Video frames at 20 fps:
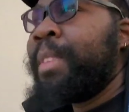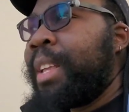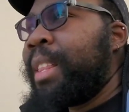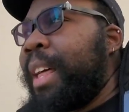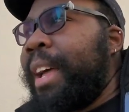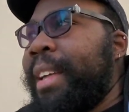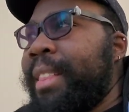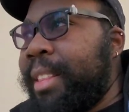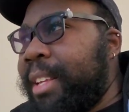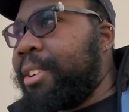
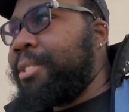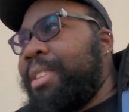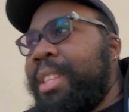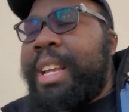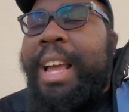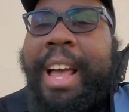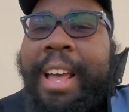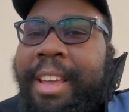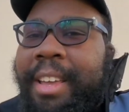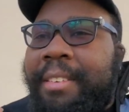Like,
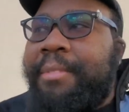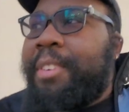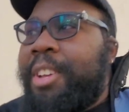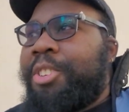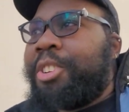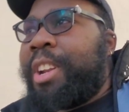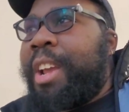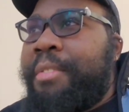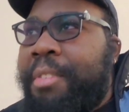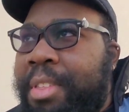literally, I
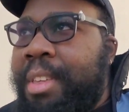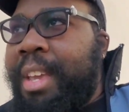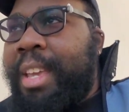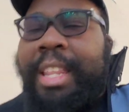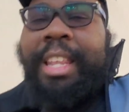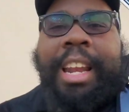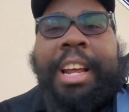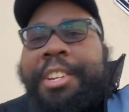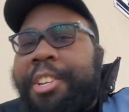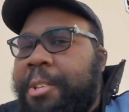envision everything
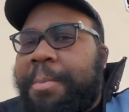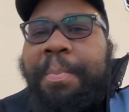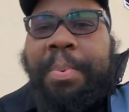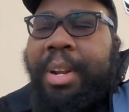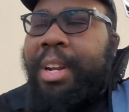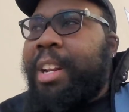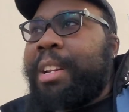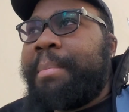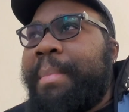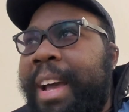and then I just
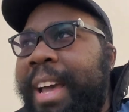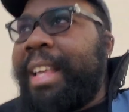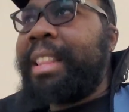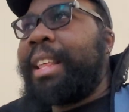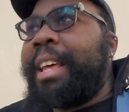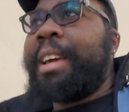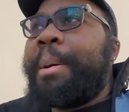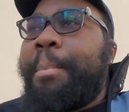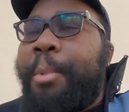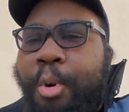put it in my
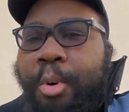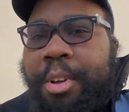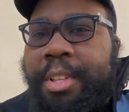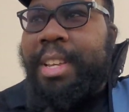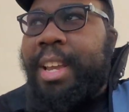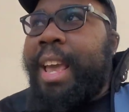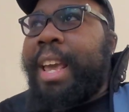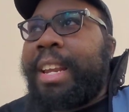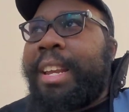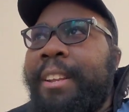head like I'm going
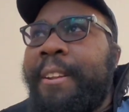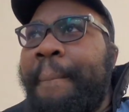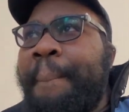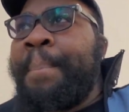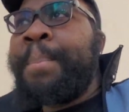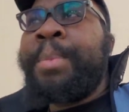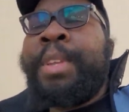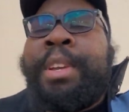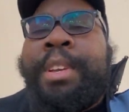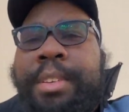to get it.
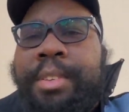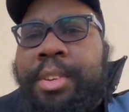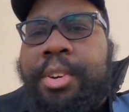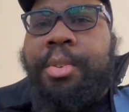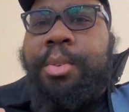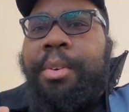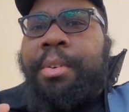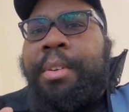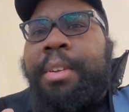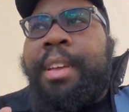
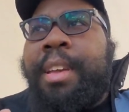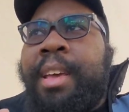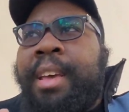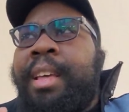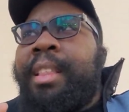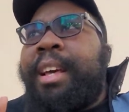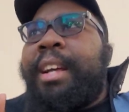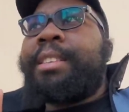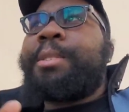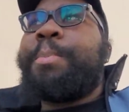So
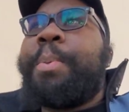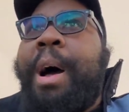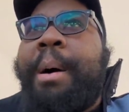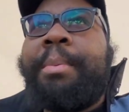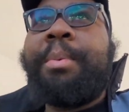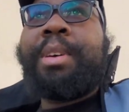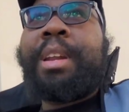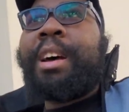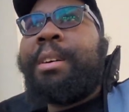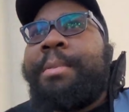that's
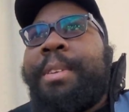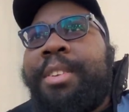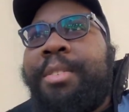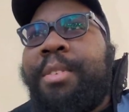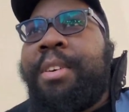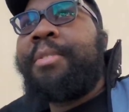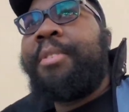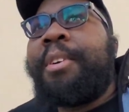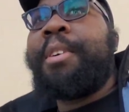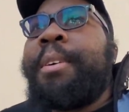probably what I'll be
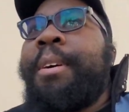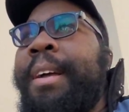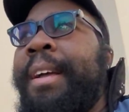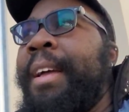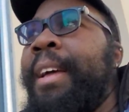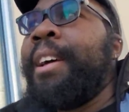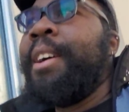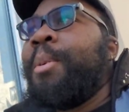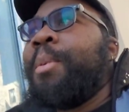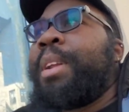doing for
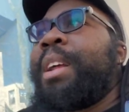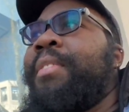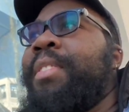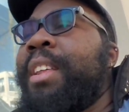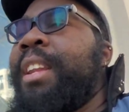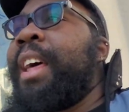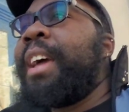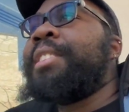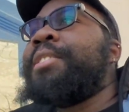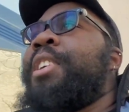whatever
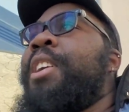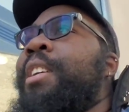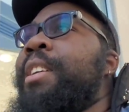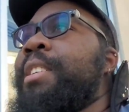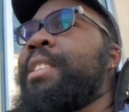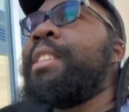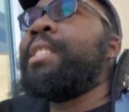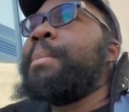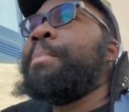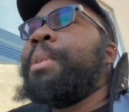the next
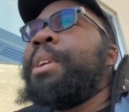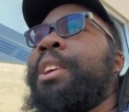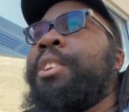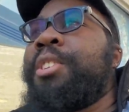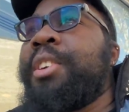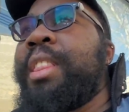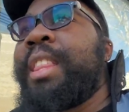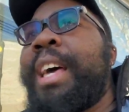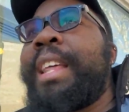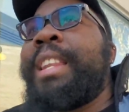car is, because I'm pretty
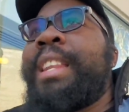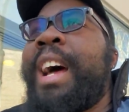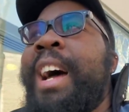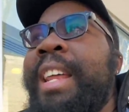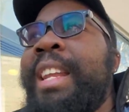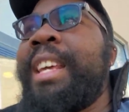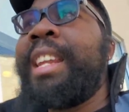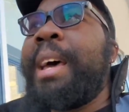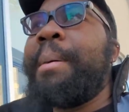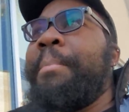sure that
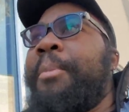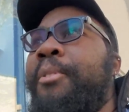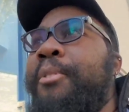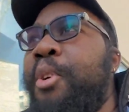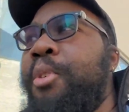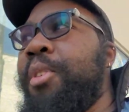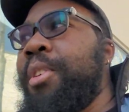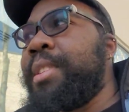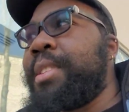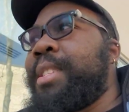Dynan
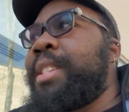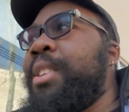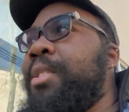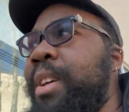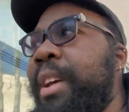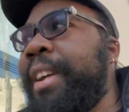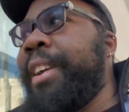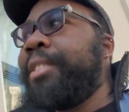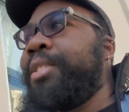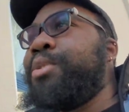M4 is
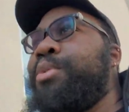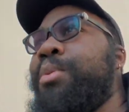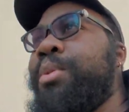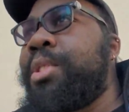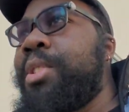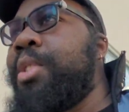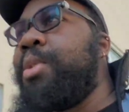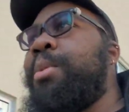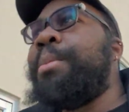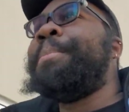still here too,
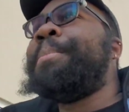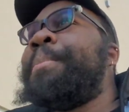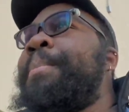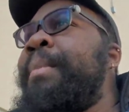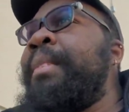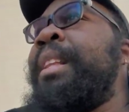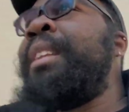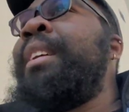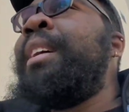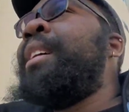so
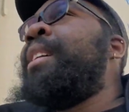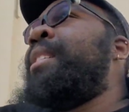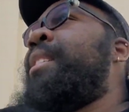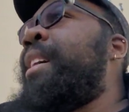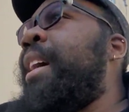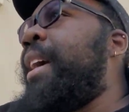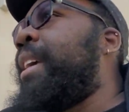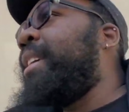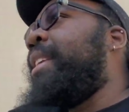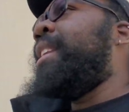
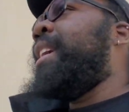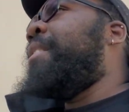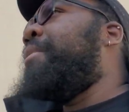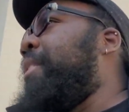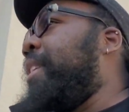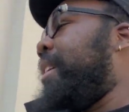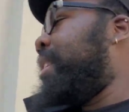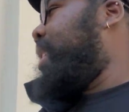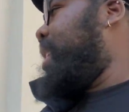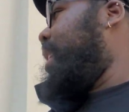I can
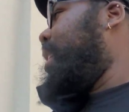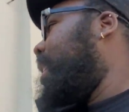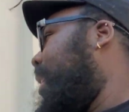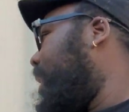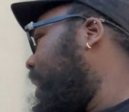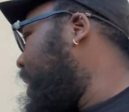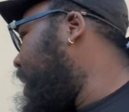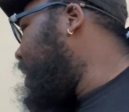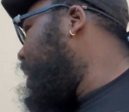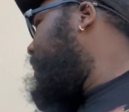definitely
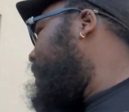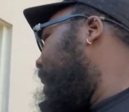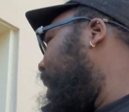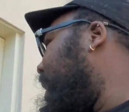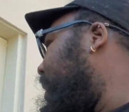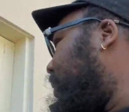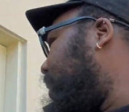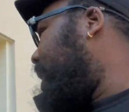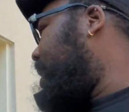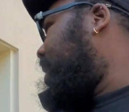
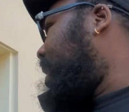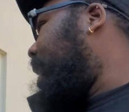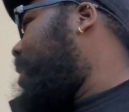manifest